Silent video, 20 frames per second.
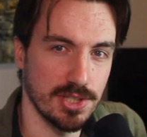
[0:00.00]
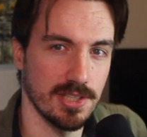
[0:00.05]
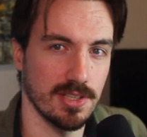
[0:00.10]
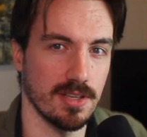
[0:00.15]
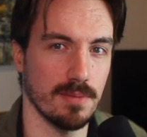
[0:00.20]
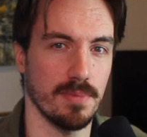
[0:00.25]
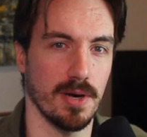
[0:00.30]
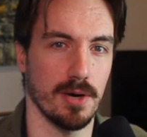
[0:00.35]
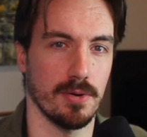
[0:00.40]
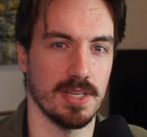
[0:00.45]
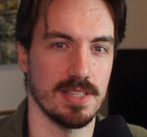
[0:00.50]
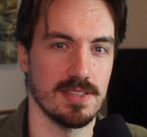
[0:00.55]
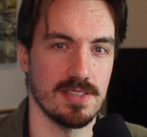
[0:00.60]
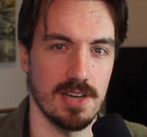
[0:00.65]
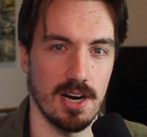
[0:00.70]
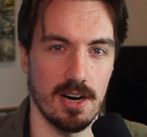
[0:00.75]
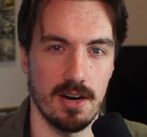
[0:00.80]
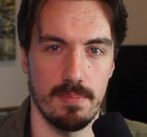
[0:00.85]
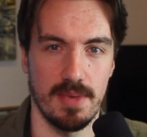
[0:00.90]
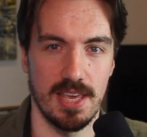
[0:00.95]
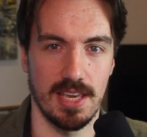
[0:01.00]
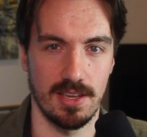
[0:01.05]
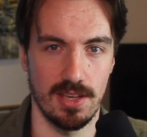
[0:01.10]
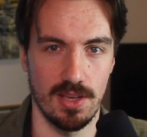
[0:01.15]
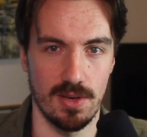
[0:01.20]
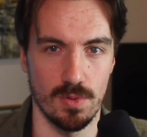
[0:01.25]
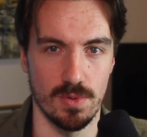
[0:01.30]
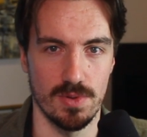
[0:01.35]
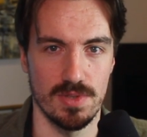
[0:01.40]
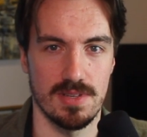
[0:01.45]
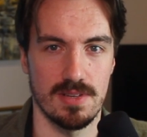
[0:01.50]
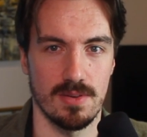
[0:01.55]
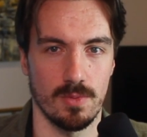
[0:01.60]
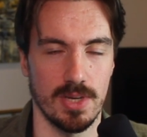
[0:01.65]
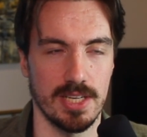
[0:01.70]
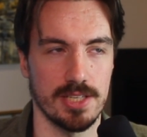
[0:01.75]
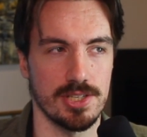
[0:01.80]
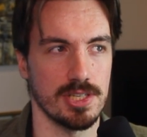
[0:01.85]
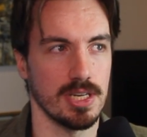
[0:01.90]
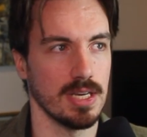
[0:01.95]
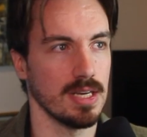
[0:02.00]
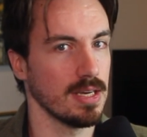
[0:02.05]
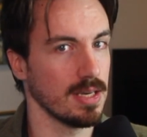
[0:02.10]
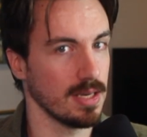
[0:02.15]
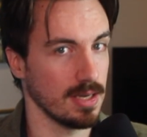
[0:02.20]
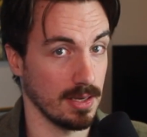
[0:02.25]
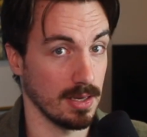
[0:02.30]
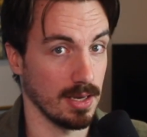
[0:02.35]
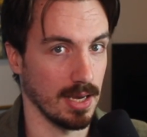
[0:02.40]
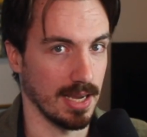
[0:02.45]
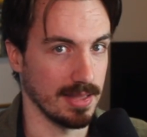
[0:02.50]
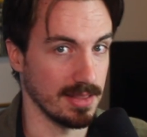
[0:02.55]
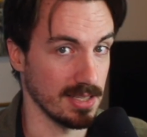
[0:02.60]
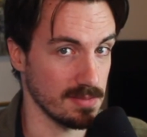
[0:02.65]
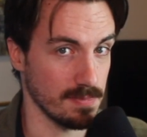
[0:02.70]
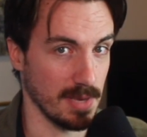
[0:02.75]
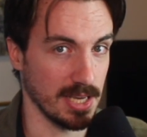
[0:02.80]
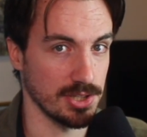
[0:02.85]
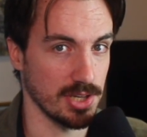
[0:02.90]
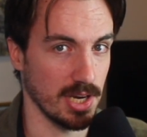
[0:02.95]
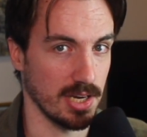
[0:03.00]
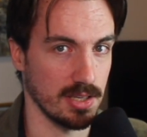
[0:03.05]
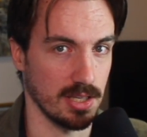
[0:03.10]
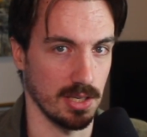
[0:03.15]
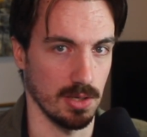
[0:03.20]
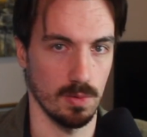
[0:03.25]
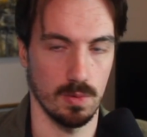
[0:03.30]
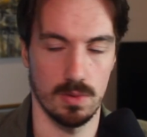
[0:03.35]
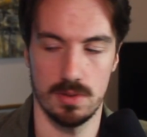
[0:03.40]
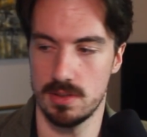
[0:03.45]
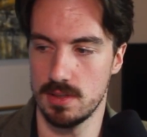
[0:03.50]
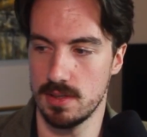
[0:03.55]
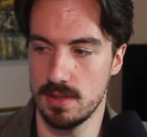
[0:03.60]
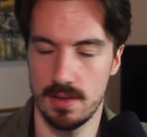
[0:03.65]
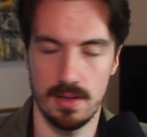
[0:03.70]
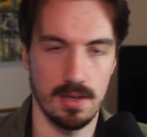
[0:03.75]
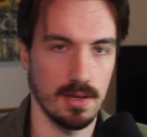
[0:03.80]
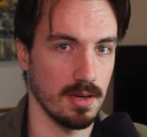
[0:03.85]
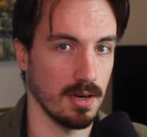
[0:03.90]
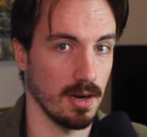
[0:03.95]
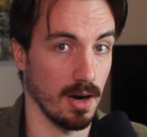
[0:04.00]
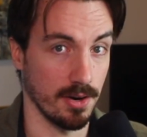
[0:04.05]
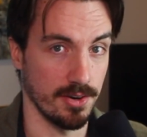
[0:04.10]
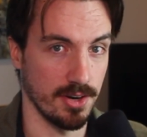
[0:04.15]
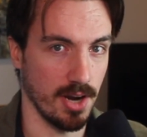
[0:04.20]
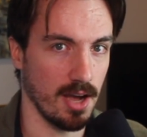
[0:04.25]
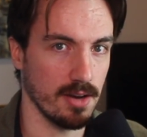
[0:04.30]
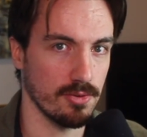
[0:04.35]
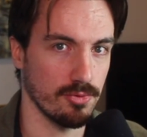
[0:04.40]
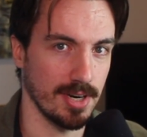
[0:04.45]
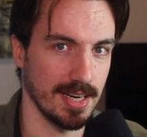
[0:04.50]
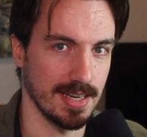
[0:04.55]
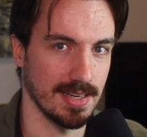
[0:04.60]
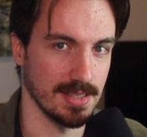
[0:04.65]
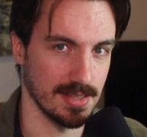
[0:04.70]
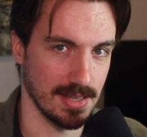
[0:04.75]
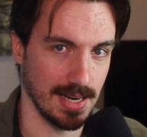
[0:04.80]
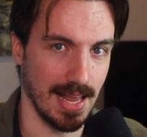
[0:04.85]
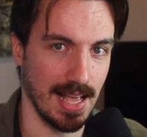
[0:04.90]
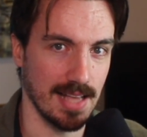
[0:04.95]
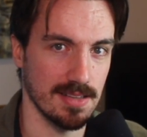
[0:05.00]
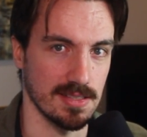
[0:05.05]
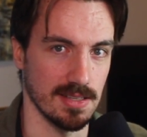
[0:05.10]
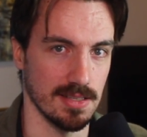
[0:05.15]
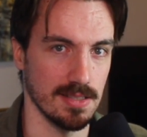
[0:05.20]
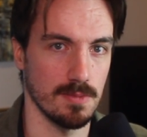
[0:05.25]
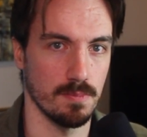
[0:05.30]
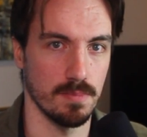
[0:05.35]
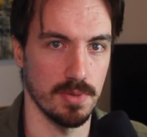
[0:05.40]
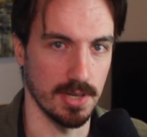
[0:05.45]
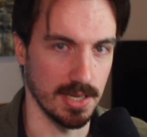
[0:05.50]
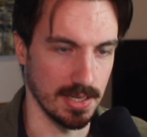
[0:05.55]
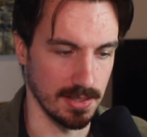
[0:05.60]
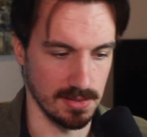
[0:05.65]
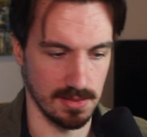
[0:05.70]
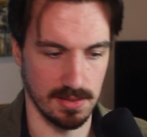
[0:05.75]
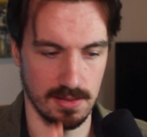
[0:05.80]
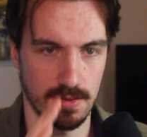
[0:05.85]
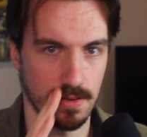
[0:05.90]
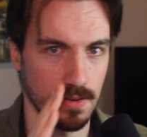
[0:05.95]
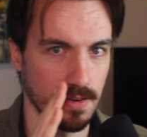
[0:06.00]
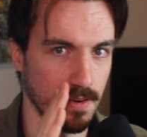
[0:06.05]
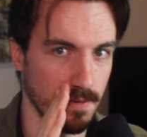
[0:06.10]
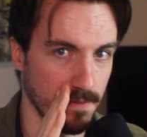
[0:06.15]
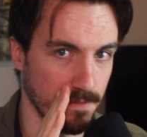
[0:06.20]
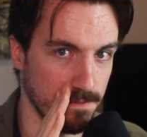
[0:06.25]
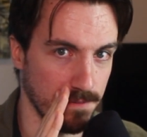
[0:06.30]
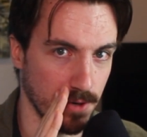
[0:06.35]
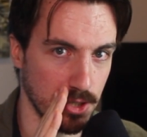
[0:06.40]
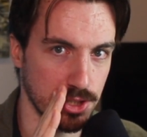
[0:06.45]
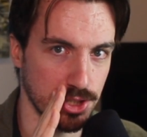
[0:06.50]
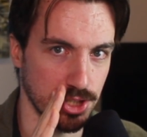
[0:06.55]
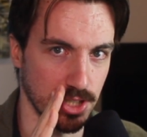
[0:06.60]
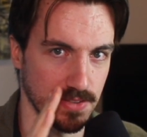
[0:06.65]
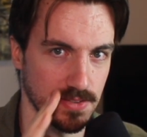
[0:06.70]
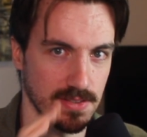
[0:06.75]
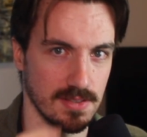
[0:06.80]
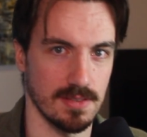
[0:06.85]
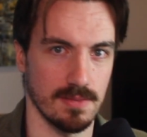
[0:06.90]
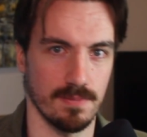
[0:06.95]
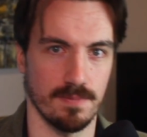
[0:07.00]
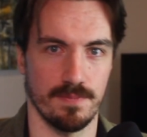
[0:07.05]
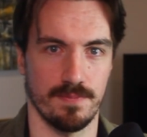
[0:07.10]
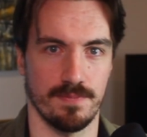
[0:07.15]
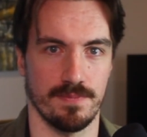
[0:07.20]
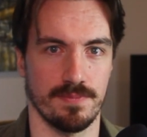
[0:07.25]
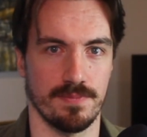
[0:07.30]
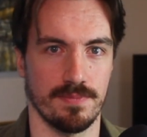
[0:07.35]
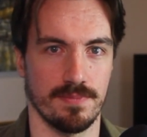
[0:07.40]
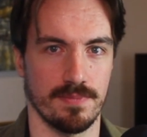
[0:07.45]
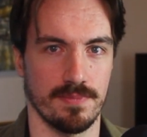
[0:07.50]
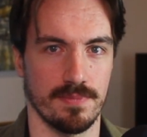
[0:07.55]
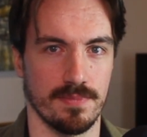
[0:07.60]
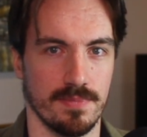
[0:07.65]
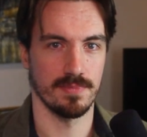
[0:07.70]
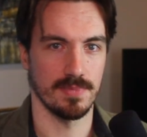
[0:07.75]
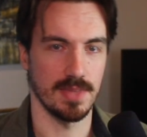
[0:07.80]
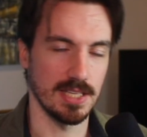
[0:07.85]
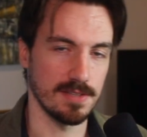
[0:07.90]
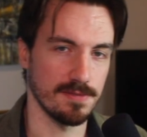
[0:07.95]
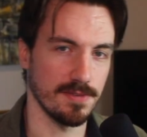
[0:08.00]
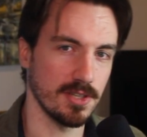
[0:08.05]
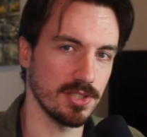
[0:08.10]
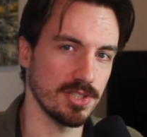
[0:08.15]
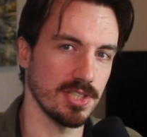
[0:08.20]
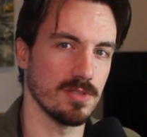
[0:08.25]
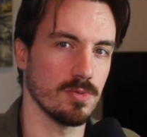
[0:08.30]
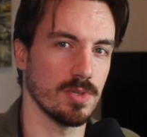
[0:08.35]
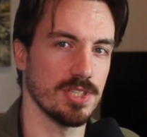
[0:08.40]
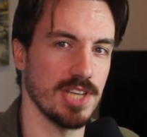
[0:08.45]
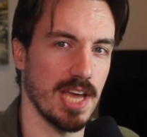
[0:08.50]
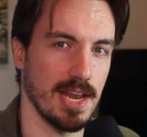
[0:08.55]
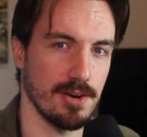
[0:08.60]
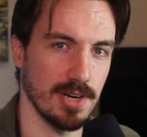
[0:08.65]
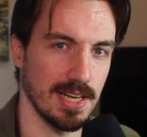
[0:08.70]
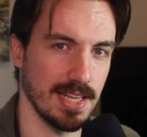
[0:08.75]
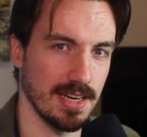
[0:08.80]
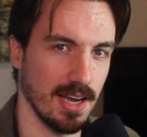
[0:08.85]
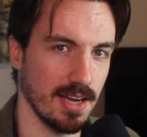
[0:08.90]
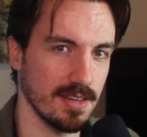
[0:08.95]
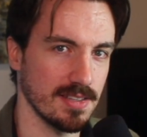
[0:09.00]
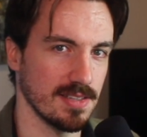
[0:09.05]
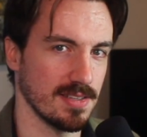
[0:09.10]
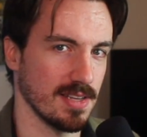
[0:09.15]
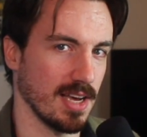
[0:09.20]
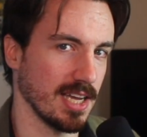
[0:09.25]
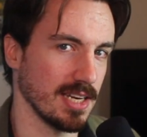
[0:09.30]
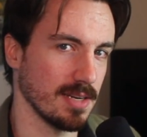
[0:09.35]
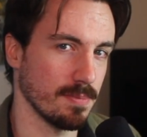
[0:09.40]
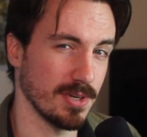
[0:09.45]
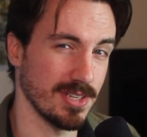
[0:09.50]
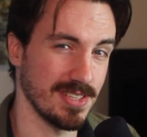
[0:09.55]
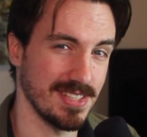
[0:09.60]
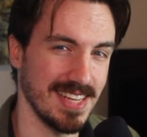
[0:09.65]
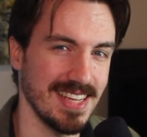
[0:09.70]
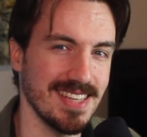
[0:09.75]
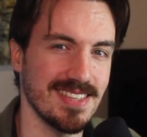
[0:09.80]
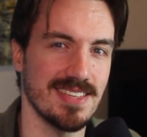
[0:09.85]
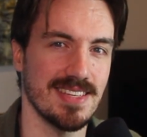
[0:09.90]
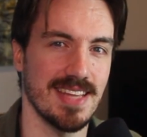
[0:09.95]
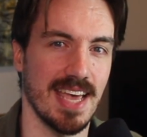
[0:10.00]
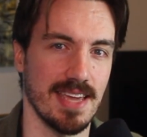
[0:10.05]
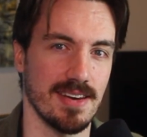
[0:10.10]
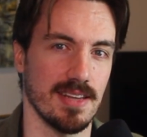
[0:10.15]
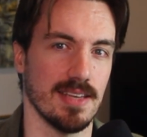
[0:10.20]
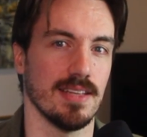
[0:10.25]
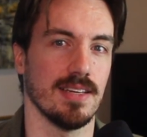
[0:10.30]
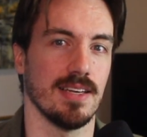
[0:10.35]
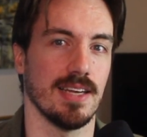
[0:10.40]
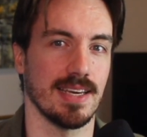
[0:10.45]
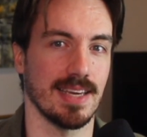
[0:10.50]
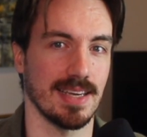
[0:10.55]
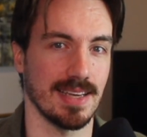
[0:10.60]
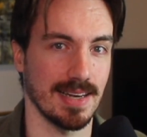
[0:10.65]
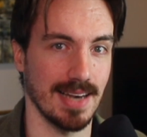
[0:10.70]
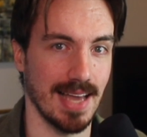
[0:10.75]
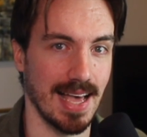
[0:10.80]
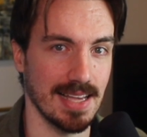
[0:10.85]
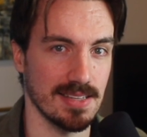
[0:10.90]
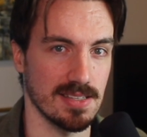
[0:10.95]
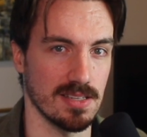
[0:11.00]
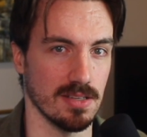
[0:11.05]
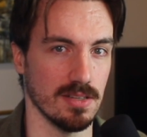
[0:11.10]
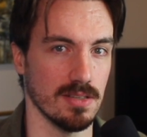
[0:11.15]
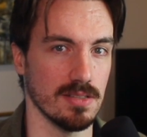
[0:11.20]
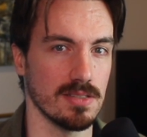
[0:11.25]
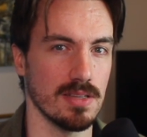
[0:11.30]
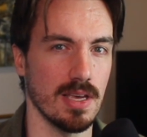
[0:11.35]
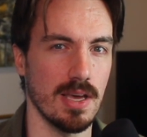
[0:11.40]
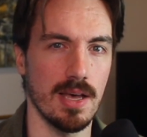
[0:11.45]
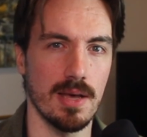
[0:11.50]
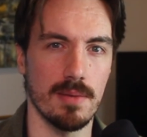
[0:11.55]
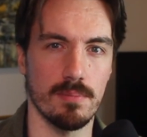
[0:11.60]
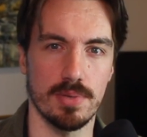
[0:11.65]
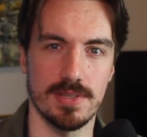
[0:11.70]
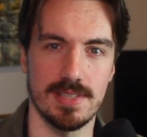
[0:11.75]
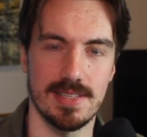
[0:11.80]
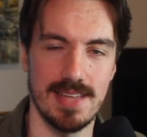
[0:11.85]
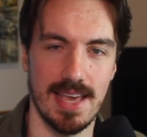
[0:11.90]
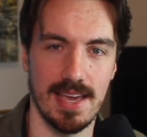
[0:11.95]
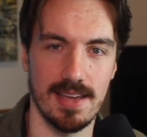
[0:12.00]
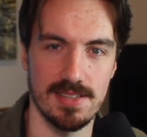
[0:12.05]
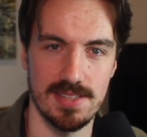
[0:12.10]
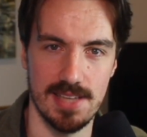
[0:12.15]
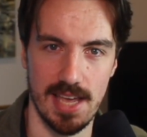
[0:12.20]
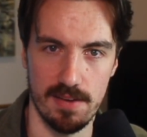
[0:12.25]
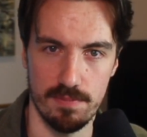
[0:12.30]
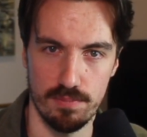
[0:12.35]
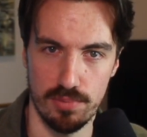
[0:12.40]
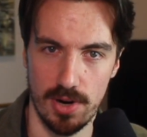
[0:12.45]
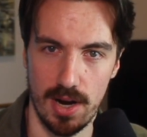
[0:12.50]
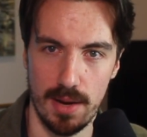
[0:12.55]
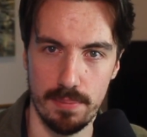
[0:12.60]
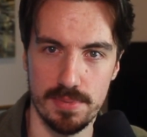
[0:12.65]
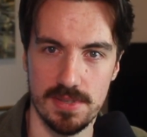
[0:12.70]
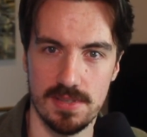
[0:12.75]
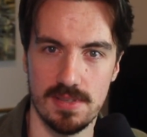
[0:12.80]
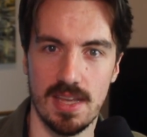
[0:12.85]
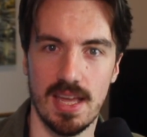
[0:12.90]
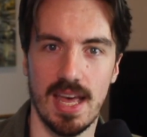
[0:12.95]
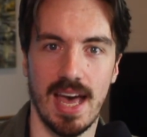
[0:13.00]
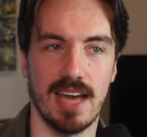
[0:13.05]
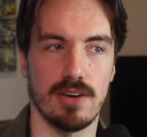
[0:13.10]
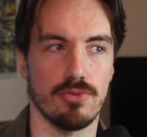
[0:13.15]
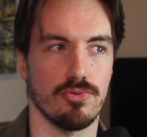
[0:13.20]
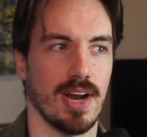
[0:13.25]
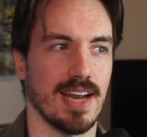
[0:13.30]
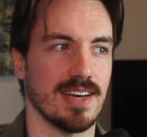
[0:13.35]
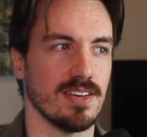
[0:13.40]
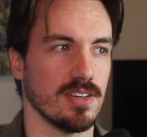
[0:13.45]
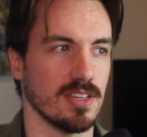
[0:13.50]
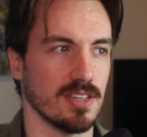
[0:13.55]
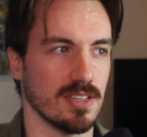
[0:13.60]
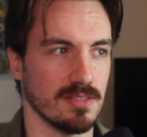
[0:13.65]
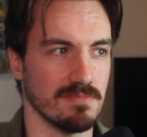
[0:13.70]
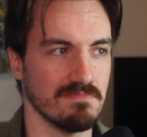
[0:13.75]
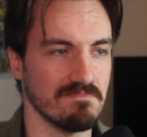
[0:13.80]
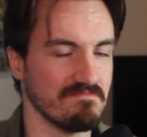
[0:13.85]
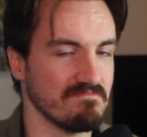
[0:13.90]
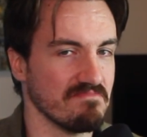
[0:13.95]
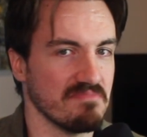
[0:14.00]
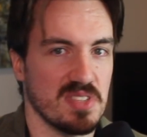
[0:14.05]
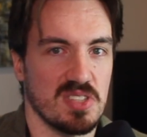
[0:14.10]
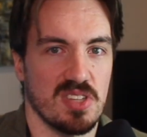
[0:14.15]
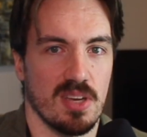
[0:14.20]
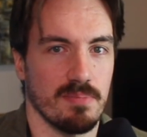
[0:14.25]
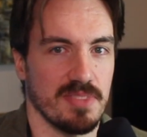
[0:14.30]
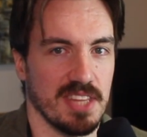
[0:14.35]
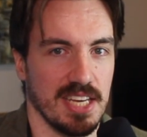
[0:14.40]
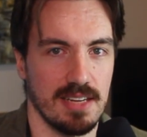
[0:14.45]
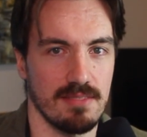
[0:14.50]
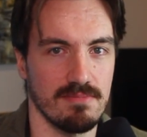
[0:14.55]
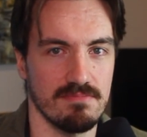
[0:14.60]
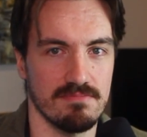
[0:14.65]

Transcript: components started being used, which, and this may shock you, are not written as classes, but as functions. These functions were generally not designed to persist data like a class does, but to take a set of props and render something.